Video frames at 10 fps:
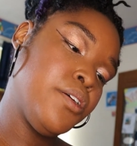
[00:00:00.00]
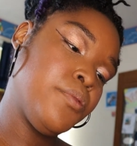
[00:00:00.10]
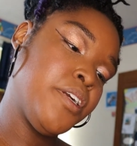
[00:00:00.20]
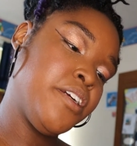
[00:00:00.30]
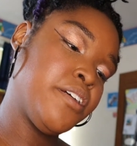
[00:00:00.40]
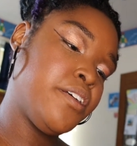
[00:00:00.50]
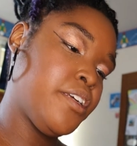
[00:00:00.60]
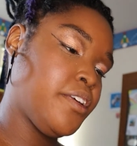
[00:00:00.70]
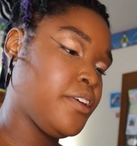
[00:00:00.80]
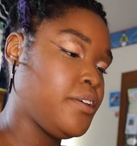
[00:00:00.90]
we're
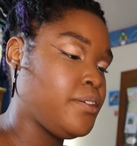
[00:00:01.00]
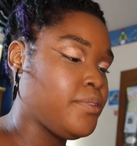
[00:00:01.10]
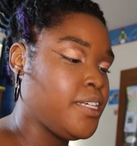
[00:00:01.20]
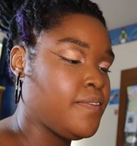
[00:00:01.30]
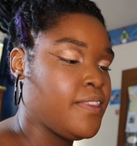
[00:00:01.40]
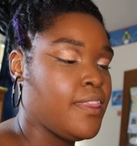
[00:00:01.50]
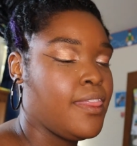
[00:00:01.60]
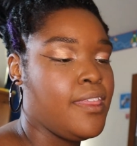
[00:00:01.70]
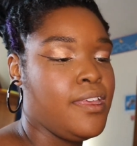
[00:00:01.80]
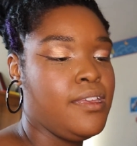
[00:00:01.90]
gonna go with
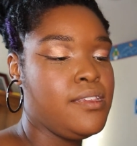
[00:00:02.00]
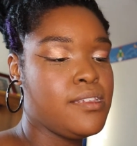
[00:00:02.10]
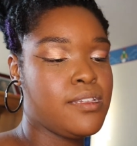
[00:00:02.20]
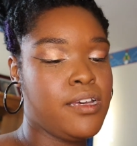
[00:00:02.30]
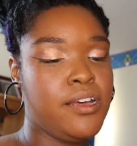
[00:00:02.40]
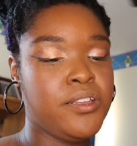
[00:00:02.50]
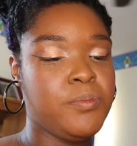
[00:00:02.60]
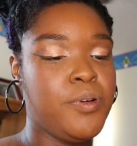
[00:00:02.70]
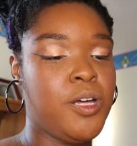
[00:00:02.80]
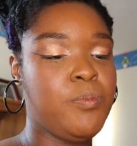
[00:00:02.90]
this
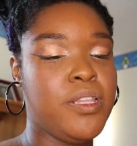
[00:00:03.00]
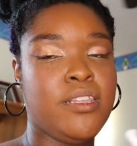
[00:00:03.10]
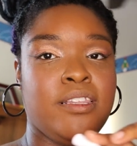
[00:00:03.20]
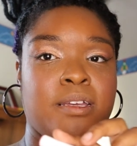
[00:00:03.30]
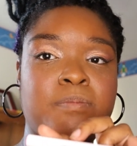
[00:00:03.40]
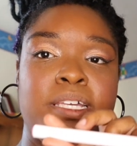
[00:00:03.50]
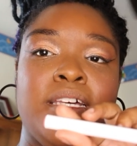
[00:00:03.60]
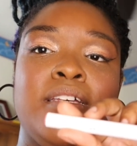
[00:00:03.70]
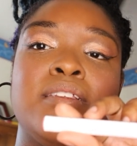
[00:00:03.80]
Colourpop Lippy